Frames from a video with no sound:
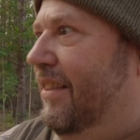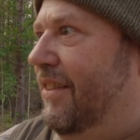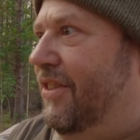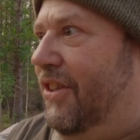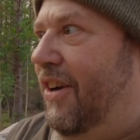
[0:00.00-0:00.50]

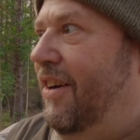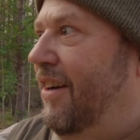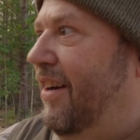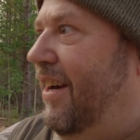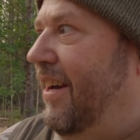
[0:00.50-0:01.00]

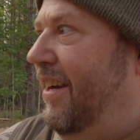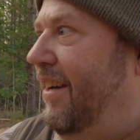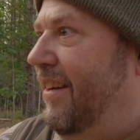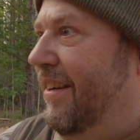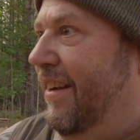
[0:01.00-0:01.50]
Sure,
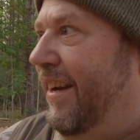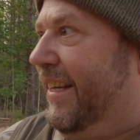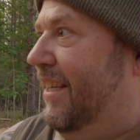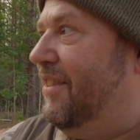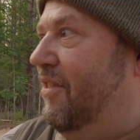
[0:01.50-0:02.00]
I
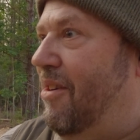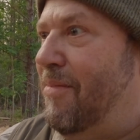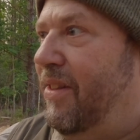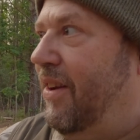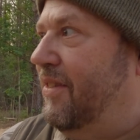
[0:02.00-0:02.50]
guess so.
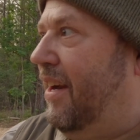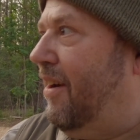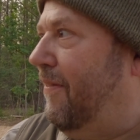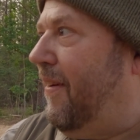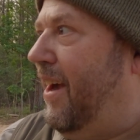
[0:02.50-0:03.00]
I'm a little
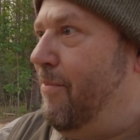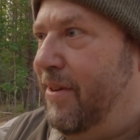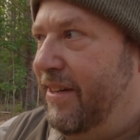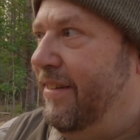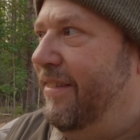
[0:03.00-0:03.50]
terrified,
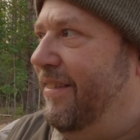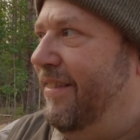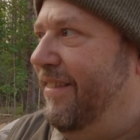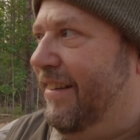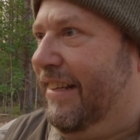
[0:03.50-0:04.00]
but
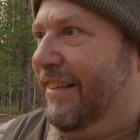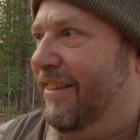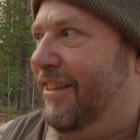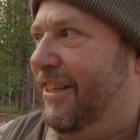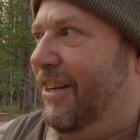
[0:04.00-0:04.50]

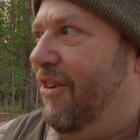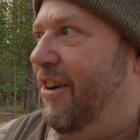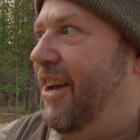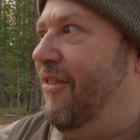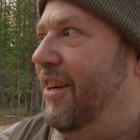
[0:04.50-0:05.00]
go
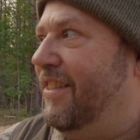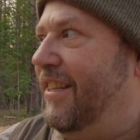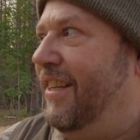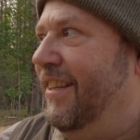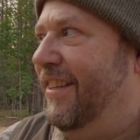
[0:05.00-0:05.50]
ahead,
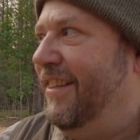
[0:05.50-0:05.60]
Rusty.